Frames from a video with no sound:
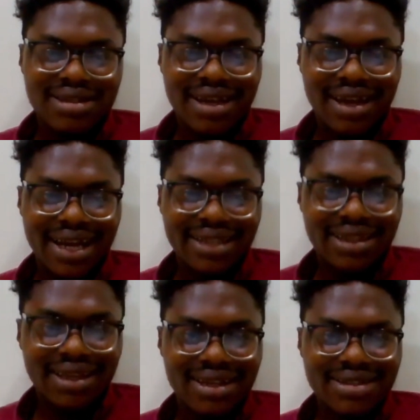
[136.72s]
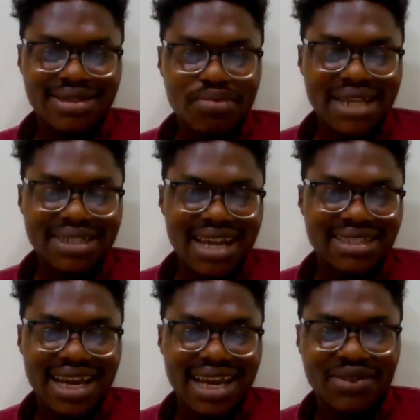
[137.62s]
I think it's
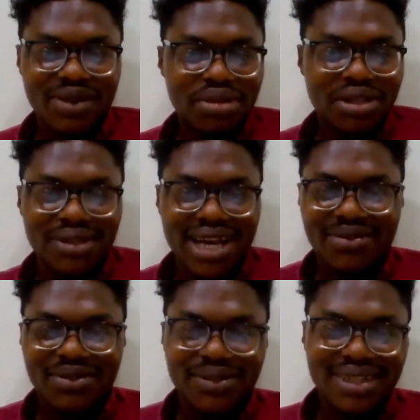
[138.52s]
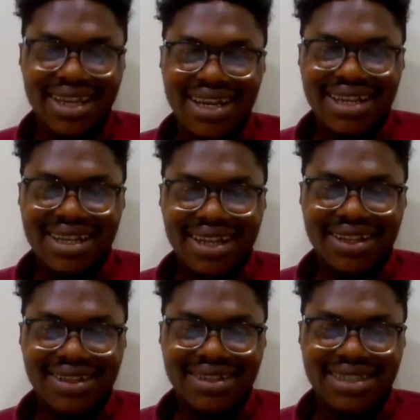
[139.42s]
it's the kind of appeal they have on
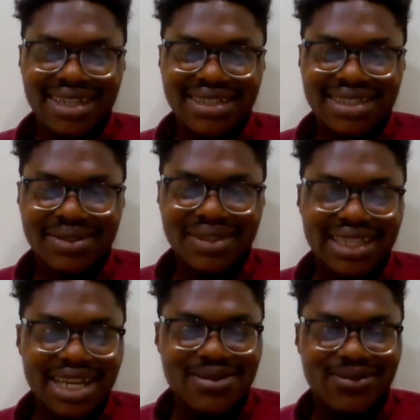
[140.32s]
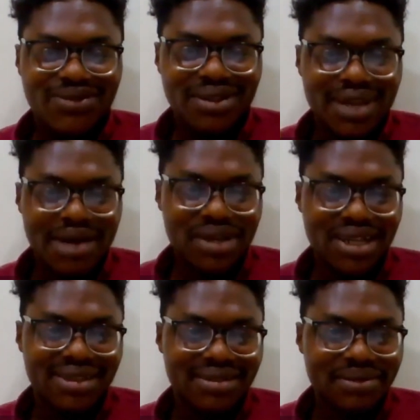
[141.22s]
this. They tend to feel.
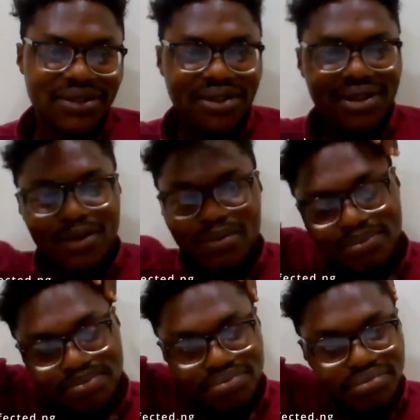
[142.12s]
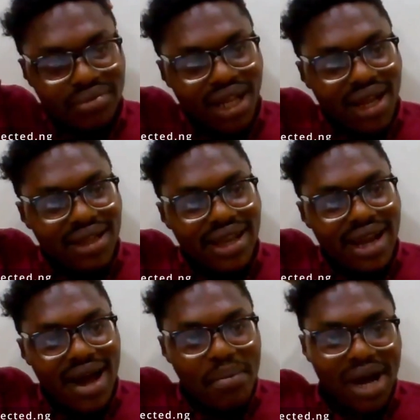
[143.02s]
They fill up
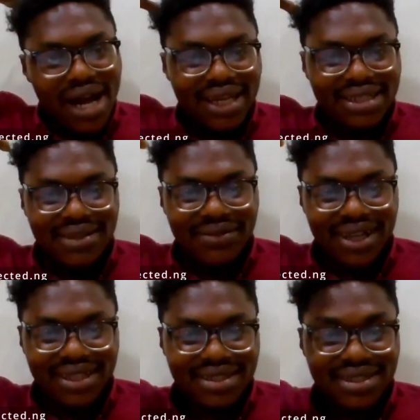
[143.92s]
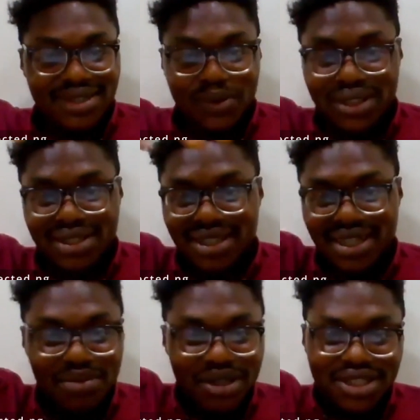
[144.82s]
their minds, their fantasies with
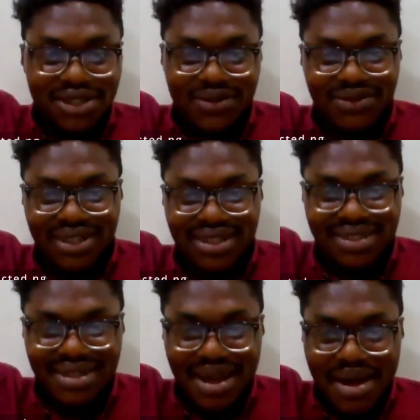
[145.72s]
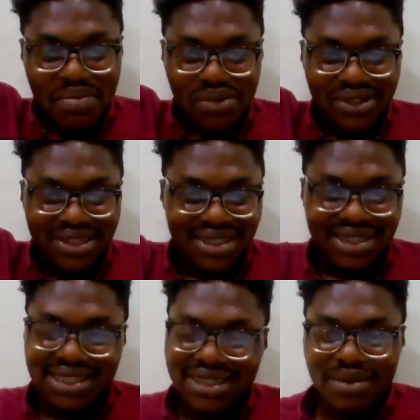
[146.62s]
images of this person,
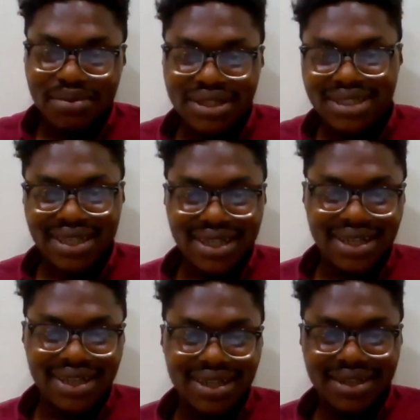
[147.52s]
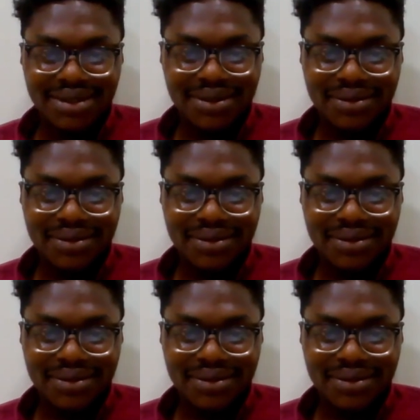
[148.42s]
this celebrity.